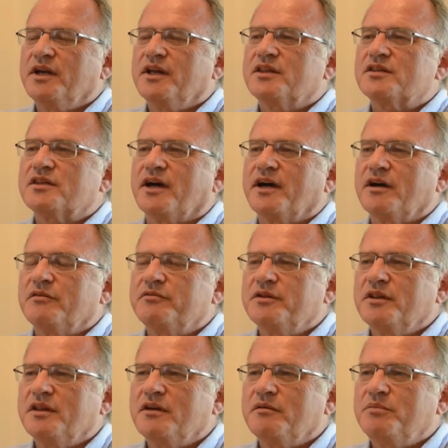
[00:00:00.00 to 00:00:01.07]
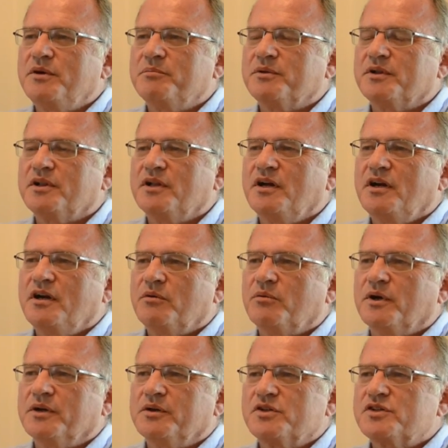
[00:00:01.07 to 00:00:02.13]
I often think people
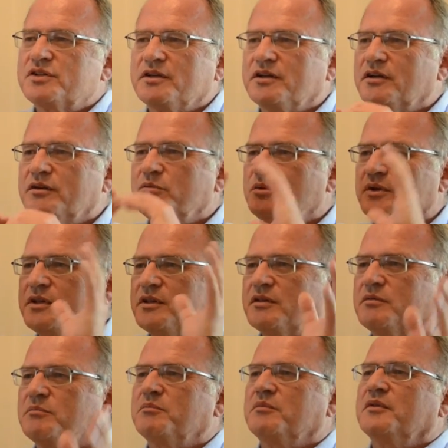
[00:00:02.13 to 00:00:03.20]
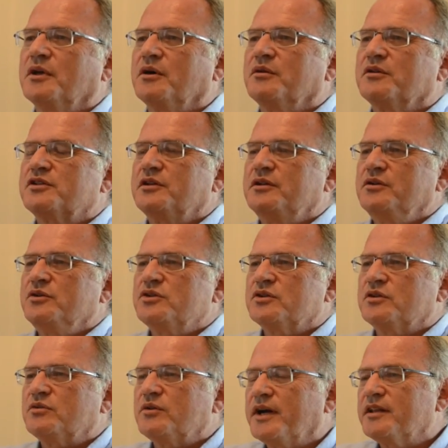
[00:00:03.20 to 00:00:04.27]
want to start with the whole
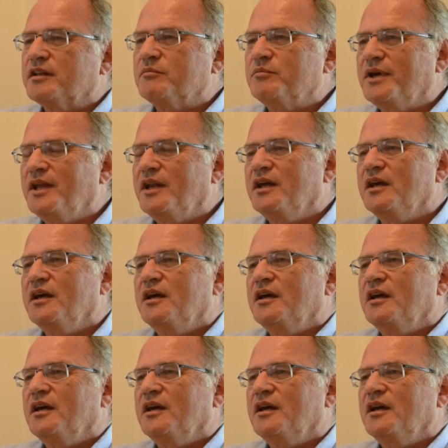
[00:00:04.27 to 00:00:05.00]
solution right at the beginning.